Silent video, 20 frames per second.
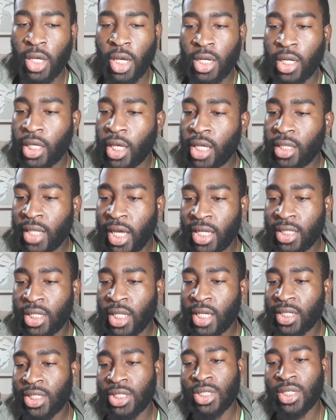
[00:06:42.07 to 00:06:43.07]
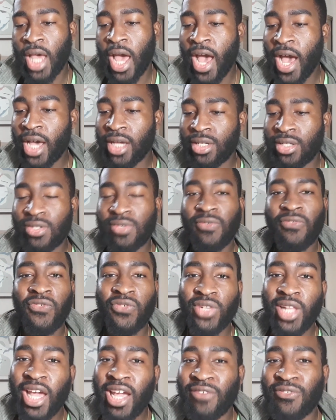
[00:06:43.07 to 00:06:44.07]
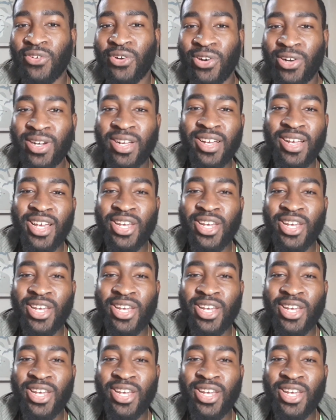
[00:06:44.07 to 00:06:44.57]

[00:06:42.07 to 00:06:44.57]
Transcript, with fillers: And again, that, that just adds flavor.